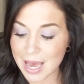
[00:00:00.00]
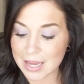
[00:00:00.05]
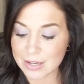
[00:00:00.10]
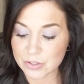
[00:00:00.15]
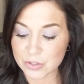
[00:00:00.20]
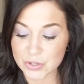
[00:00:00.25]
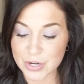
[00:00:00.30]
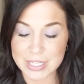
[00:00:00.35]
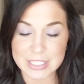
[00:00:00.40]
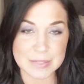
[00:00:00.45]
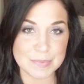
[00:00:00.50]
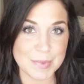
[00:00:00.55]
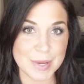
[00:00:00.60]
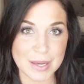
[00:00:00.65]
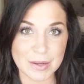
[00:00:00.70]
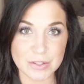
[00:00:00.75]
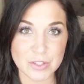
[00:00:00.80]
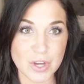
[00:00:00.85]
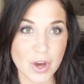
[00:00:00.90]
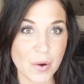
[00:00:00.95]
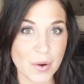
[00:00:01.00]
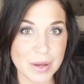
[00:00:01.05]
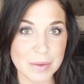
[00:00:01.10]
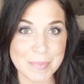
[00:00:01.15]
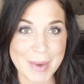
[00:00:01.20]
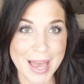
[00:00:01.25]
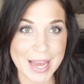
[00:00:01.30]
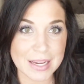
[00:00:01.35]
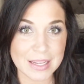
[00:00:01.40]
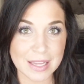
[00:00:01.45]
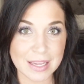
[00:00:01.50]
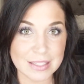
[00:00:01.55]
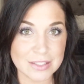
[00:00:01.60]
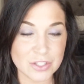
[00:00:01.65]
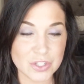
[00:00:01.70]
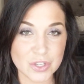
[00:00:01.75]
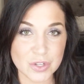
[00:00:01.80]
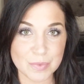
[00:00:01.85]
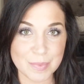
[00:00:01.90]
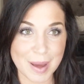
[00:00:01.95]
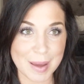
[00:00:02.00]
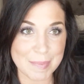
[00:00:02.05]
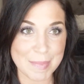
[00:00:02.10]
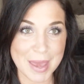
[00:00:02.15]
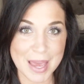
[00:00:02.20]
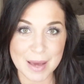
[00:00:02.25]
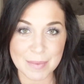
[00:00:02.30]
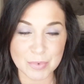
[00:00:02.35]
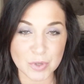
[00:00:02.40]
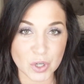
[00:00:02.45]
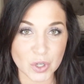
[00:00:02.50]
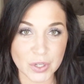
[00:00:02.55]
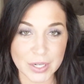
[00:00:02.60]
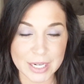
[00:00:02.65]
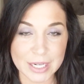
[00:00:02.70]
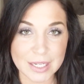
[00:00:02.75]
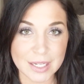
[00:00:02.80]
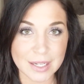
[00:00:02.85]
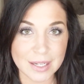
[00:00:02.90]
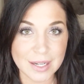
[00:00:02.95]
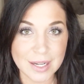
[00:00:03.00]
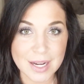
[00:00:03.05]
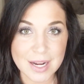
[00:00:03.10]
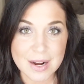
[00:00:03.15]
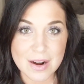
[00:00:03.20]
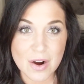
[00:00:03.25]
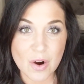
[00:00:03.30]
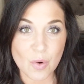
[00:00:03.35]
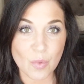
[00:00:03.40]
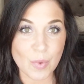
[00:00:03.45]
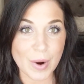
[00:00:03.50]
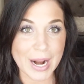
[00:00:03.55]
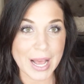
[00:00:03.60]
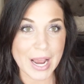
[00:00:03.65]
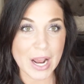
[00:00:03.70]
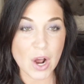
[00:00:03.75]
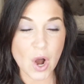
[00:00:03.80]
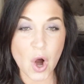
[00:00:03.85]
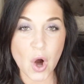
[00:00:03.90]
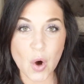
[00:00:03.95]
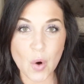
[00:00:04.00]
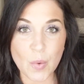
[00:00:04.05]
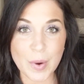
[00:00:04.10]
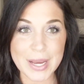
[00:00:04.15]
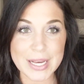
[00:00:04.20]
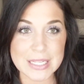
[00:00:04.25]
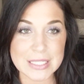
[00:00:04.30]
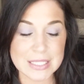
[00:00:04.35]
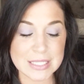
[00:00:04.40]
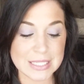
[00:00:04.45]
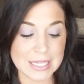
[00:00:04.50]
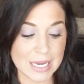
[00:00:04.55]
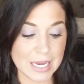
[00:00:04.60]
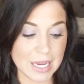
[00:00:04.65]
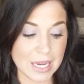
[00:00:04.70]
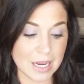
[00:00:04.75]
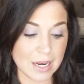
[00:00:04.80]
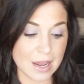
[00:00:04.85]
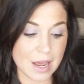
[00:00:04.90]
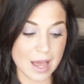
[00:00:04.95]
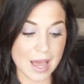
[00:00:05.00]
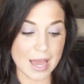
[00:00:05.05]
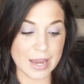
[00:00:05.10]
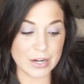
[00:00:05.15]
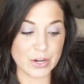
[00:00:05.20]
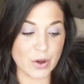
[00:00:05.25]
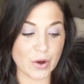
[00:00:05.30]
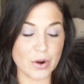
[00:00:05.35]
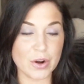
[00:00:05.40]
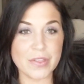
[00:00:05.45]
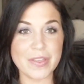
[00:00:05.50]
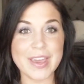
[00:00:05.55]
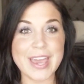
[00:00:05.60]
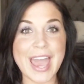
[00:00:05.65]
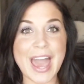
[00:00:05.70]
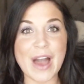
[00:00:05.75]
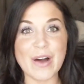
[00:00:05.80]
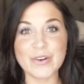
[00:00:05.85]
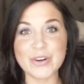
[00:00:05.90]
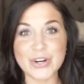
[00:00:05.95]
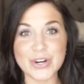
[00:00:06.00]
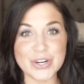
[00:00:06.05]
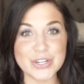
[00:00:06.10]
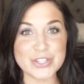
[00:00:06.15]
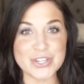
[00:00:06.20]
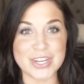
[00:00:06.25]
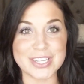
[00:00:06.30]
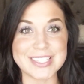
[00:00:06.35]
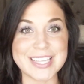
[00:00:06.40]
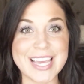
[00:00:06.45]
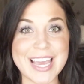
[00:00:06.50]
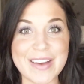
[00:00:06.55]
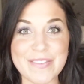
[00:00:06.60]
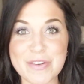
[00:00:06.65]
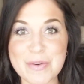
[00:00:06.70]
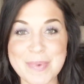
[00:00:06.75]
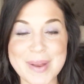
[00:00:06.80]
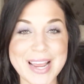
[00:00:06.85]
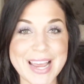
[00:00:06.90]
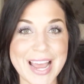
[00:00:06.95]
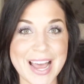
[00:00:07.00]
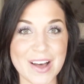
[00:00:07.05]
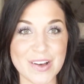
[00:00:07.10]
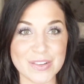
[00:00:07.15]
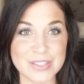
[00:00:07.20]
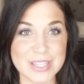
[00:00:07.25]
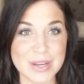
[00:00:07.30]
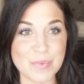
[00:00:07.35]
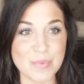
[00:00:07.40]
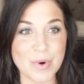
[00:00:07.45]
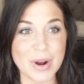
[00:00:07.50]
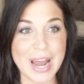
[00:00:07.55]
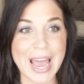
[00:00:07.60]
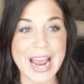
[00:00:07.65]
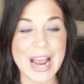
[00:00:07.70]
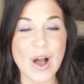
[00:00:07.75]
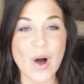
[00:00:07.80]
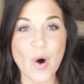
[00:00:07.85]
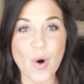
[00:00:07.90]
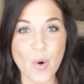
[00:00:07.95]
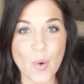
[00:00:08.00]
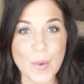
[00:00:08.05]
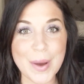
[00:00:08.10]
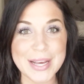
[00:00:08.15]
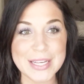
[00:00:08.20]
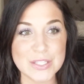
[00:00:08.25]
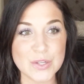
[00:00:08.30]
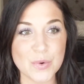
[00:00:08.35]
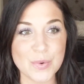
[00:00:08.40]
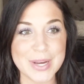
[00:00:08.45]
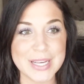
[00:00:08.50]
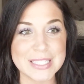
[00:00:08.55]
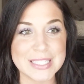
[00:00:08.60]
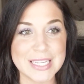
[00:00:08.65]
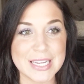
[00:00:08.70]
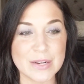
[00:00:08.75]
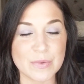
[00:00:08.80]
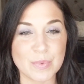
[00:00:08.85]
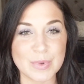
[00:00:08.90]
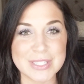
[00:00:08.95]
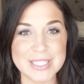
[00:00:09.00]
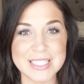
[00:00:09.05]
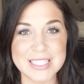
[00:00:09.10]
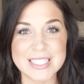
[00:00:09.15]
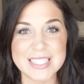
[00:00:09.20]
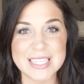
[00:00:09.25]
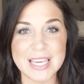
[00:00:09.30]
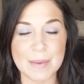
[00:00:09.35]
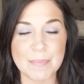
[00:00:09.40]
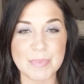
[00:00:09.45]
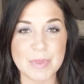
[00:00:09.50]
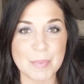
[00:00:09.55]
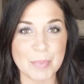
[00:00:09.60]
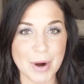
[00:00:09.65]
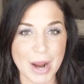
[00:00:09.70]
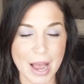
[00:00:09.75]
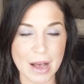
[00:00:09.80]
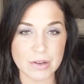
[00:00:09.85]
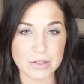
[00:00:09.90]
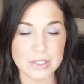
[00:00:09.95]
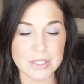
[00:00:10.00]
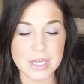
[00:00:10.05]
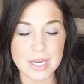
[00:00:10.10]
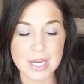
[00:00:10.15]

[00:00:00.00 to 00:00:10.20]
Trust me, going back into my makeup career, what I always did, I'd go to the counter just like everybody else, and what I always did was skip the brows.